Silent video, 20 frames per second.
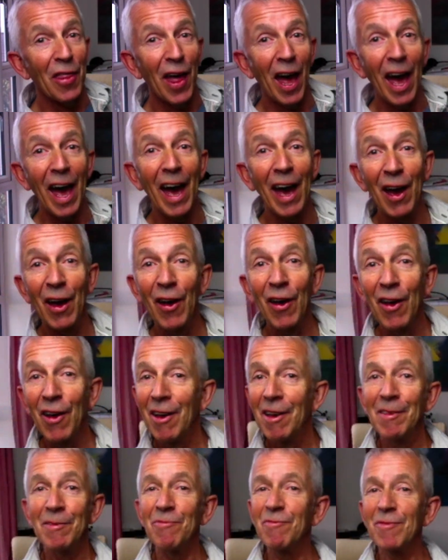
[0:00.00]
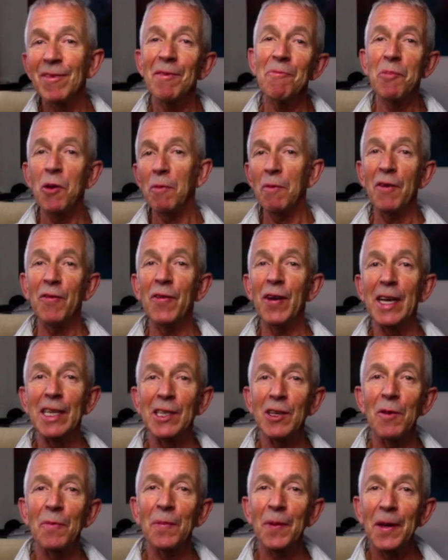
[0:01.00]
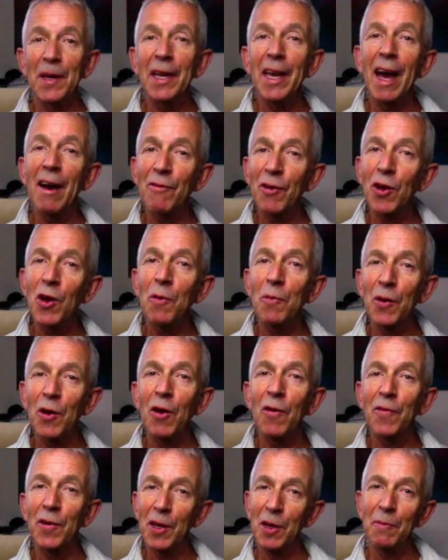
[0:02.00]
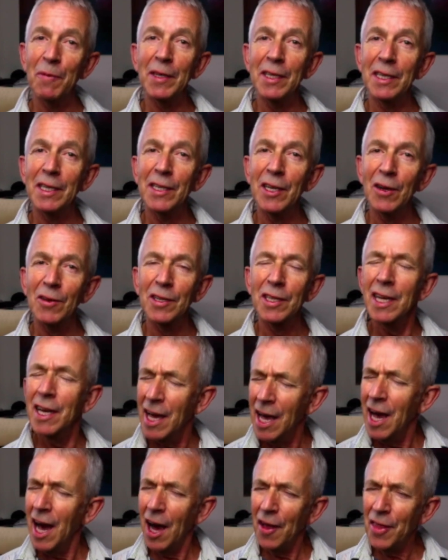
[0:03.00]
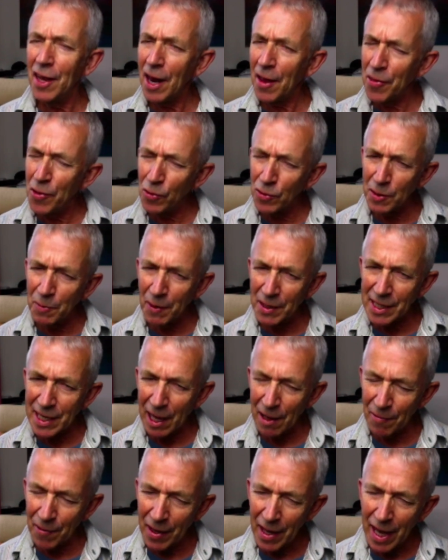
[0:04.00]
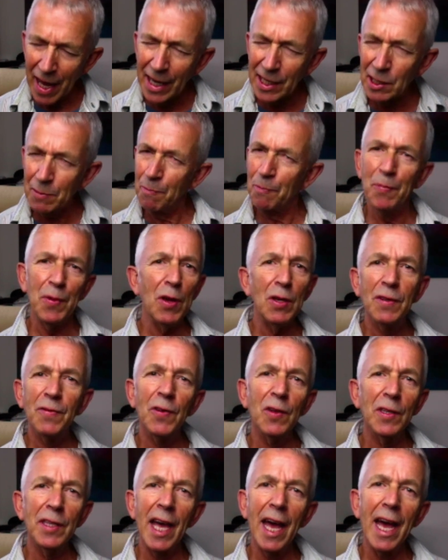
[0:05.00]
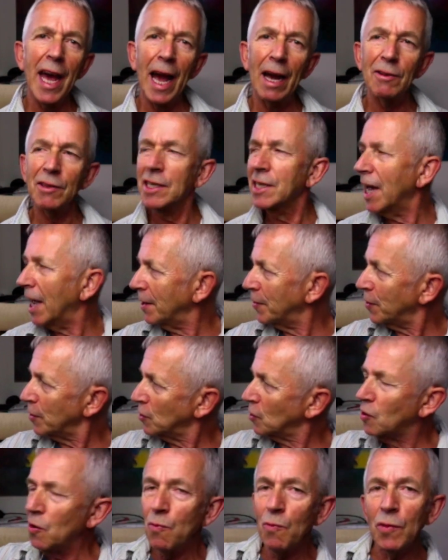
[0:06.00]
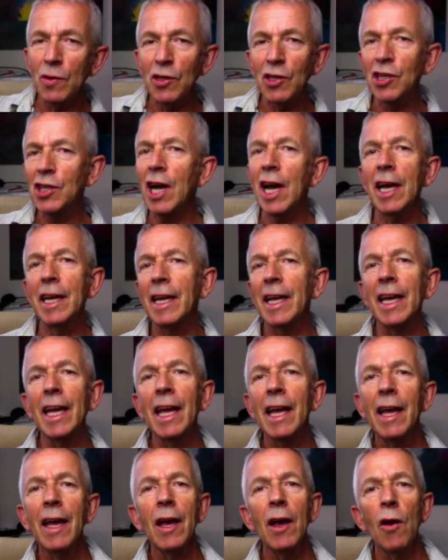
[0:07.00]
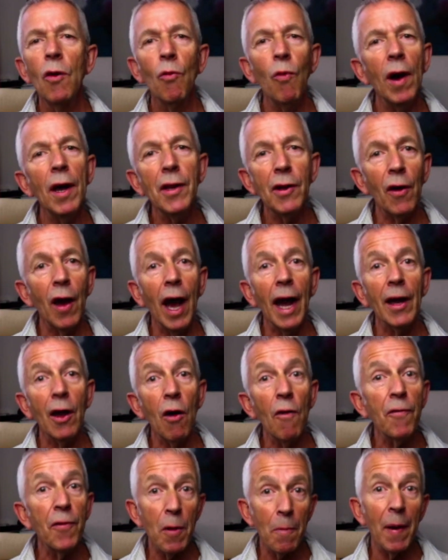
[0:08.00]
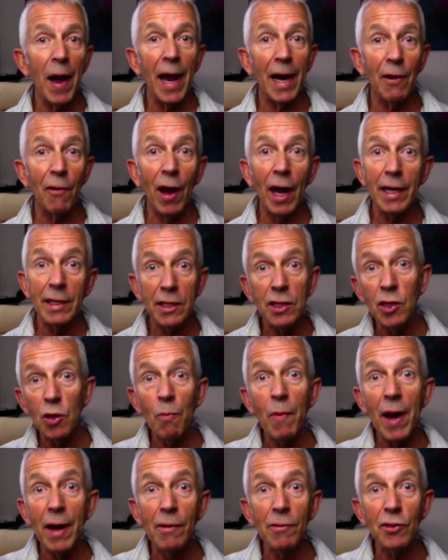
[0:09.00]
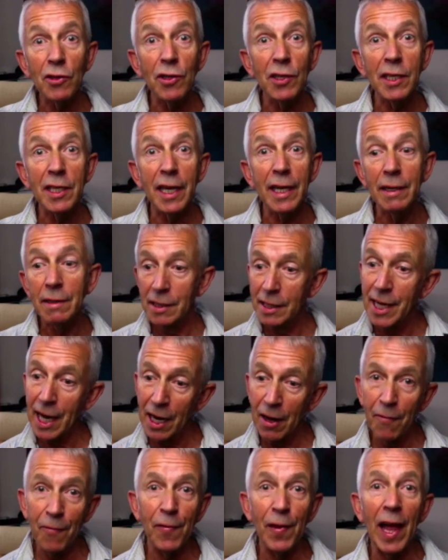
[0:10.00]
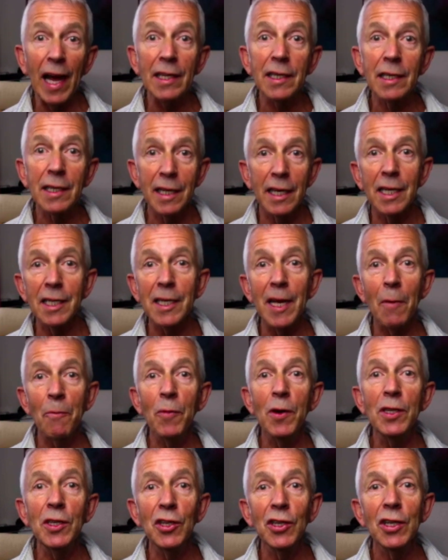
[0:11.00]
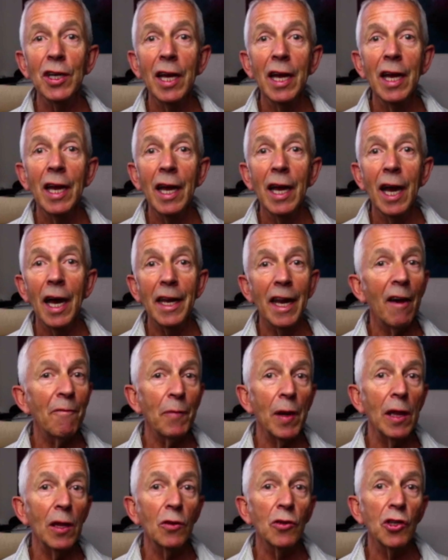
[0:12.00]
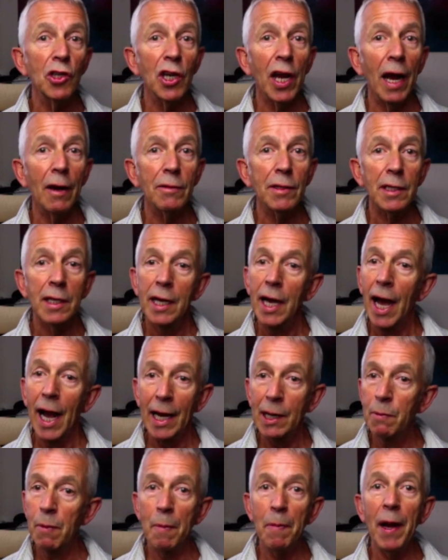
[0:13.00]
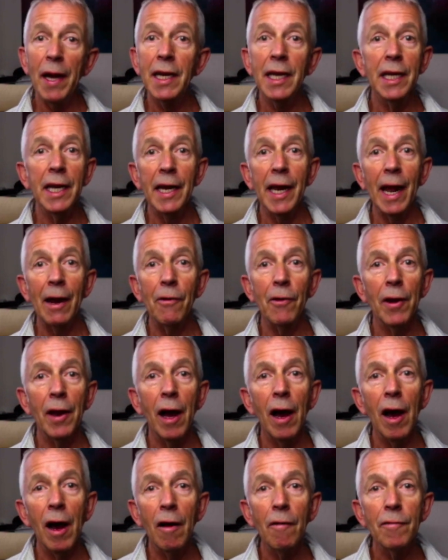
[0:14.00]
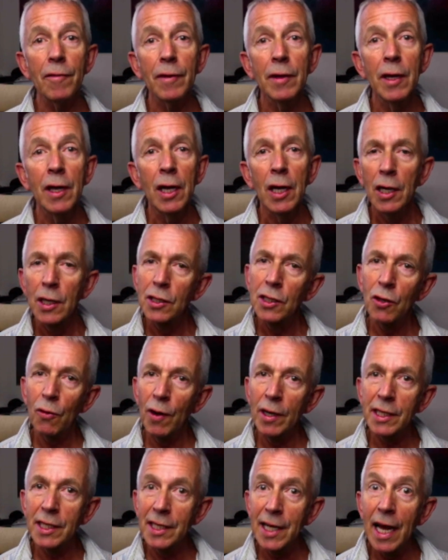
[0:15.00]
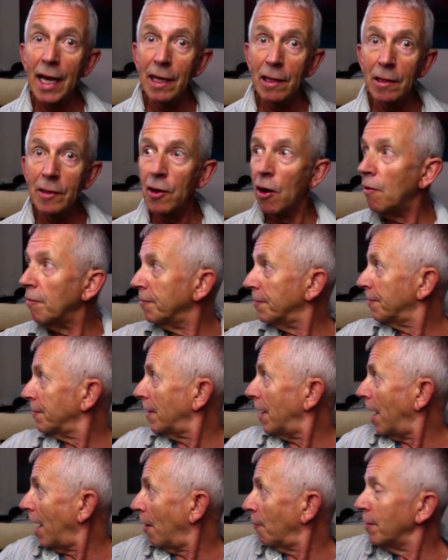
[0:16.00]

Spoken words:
there, put my feet up and have a cup of coffee and a piece of toast. And then I thought to myself, it's a beautiful day outside. The sun was shining. Why don't I go for a bike ride somewhere interesting, take a flask and a sandwich and have my lunch out? I could be back in an hour and a half. So I cycled off. I